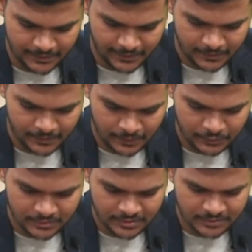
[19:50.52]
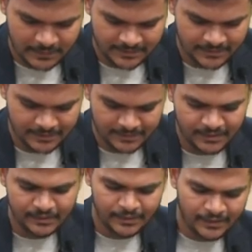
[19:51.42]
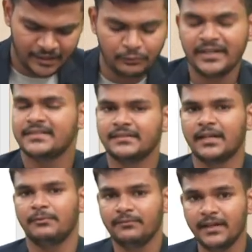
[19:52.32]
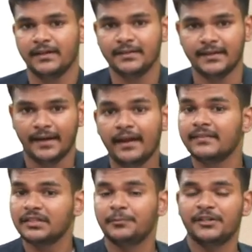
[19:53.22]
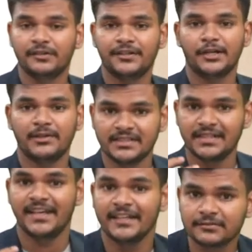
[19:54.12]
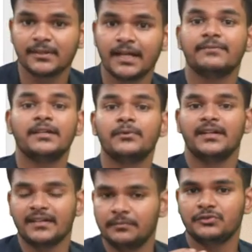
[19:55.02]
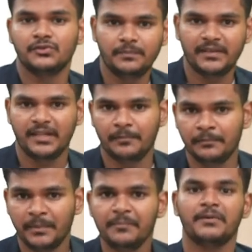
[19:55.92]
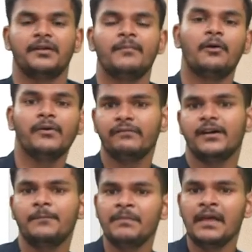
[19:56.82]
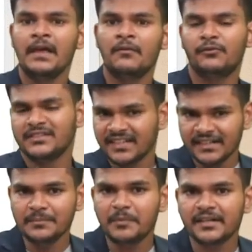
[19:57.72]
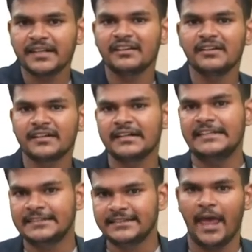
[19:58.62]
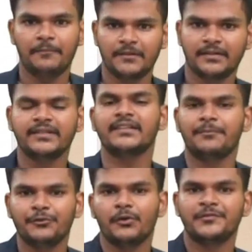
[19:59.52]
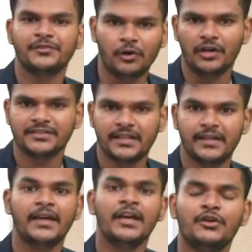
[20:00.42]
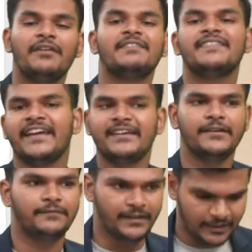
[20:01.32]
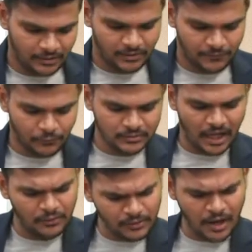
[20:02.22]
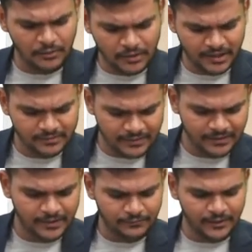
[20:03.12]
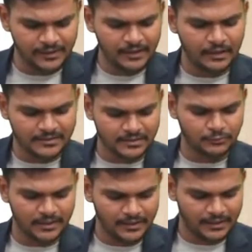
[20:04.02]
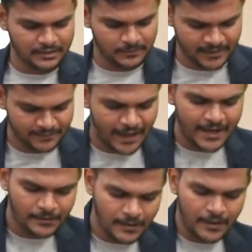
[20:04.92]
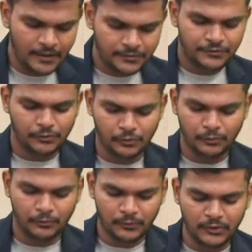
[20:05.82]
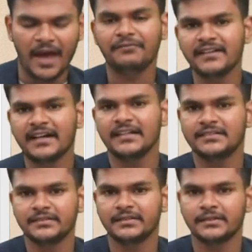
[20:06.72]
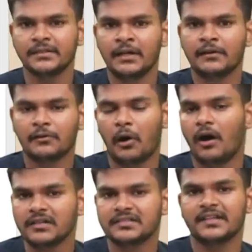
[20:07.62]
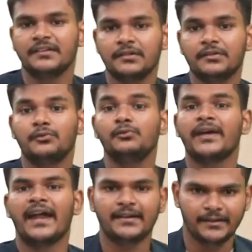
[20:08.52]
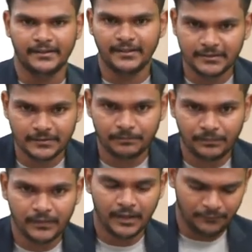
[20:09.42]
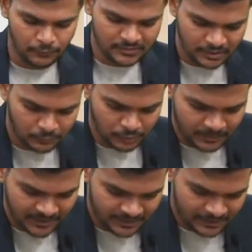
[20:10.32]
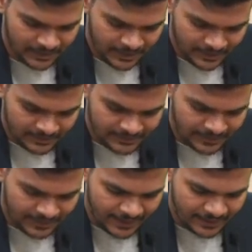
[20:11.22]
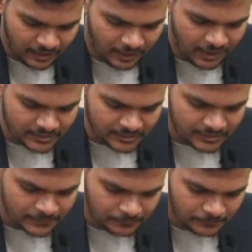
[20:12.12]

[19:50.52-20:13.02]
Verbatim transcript: it? So this is basically the equation that we've learned, isn't it? And this particular equation is relevant when it comes to the PM paper. However, for certain particular concepts, such as absorption costing, you have to think differently. Okay, folks, how to think differently? I'll just quickly explain that. So you have to consider costs into two categories. Okay, folks, there would be direct costs